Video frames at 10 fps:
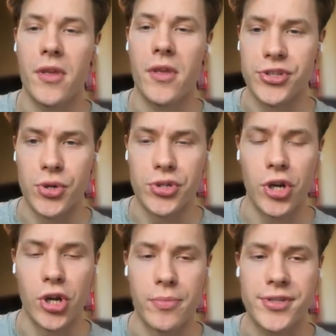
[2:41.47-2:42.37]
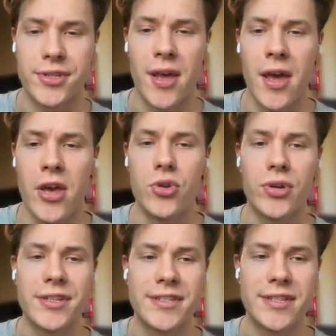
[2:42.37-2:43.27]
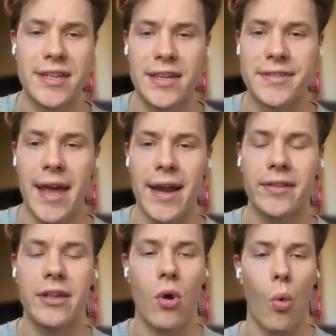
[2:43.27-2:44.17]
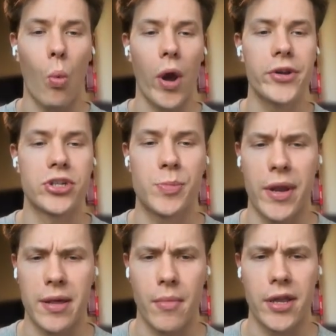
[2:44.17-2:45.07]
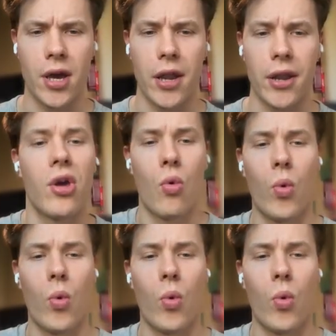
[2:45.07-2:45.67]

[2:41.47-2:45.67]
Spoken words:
go to search terms, you can see exactly what you're spending money on,